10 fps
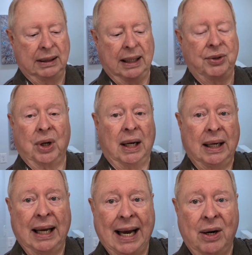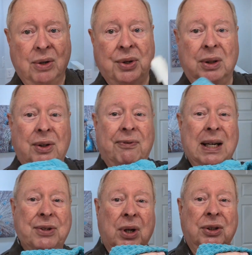in case you got any hairs on your
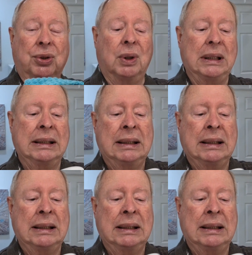face onto it.